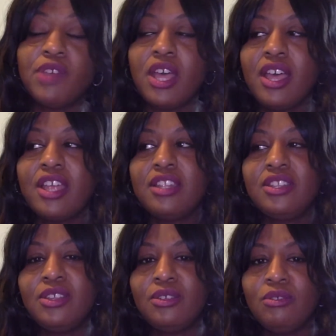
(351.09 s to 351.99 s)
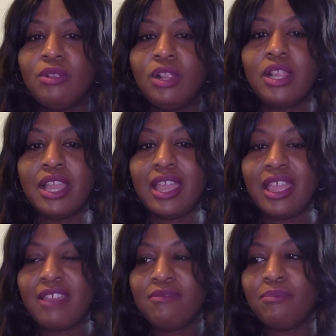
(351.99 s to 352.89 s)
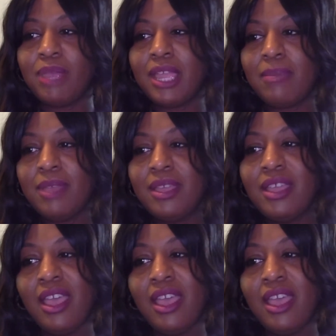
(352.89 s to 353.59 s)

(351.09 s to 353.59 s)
for a new love, baby.